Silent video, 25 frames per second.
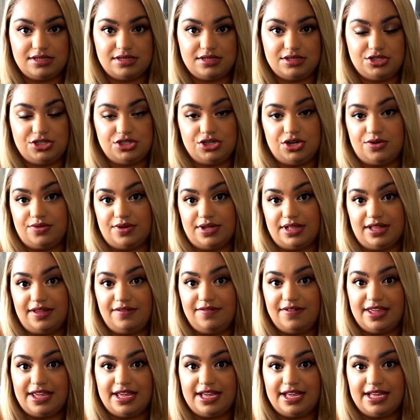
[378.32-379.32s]
show
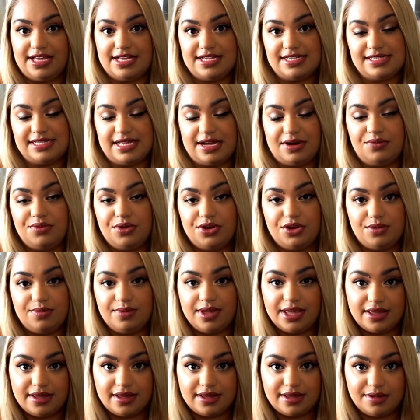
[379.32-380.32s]
Olivia, is that when you
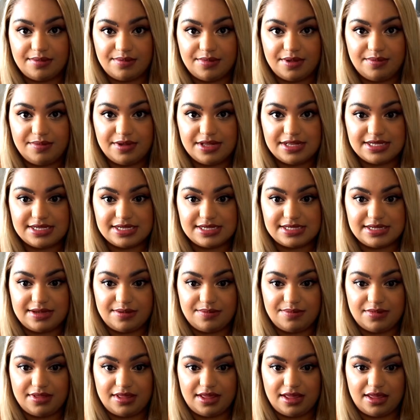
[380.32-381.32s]
make a commitment to
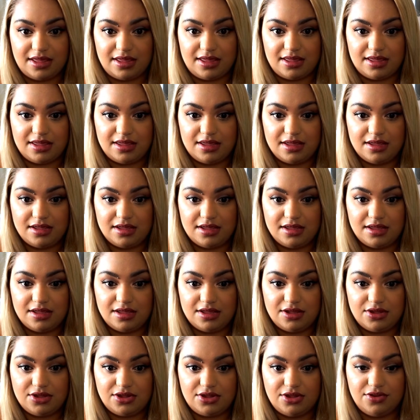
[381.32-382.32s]
something,
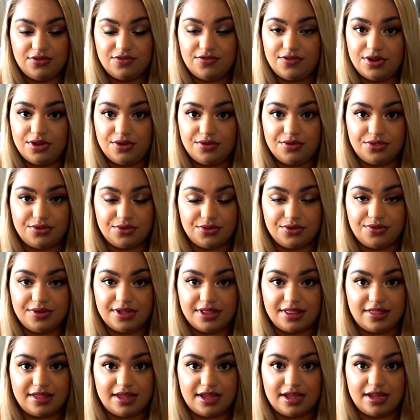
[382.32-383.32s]
you follow through
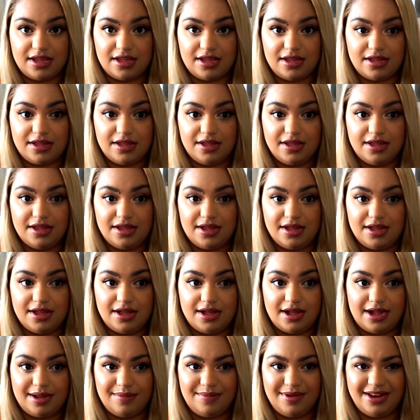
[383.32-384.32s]
with it.
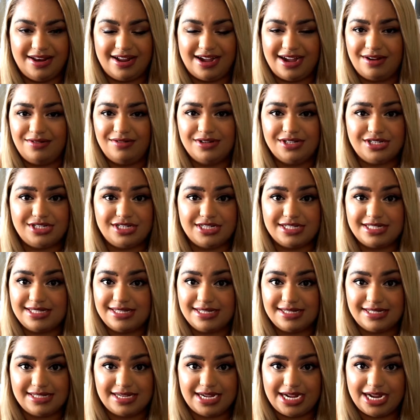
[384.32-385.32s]
I mean, I was just
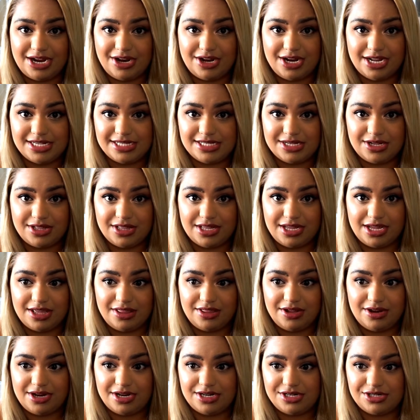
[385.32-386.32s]
as tired as all the
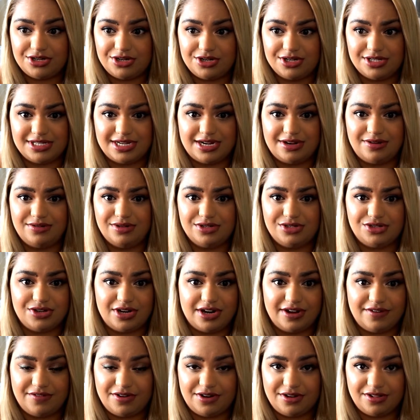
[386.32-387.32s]
other interns. I was
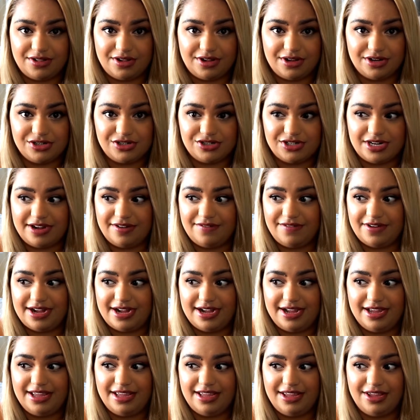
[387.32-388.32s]
driving a long drive.
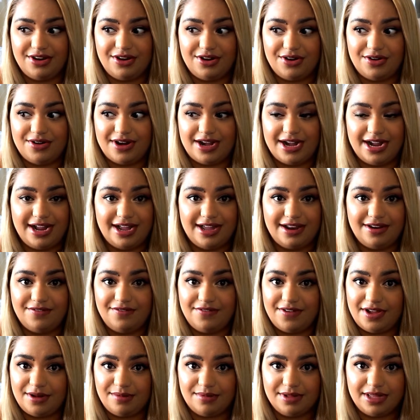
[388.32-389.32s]
I had a
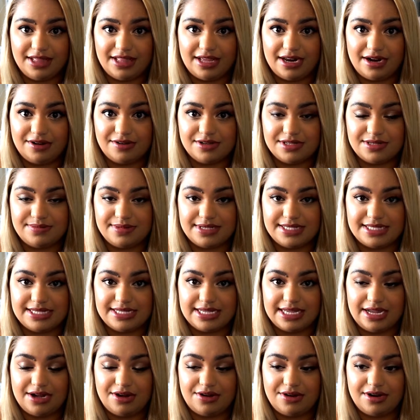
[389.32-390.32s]
family that I was
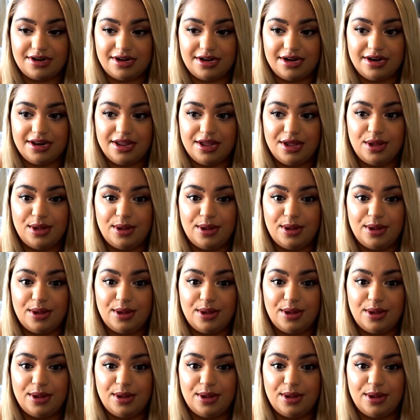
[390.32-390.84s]
missing out on,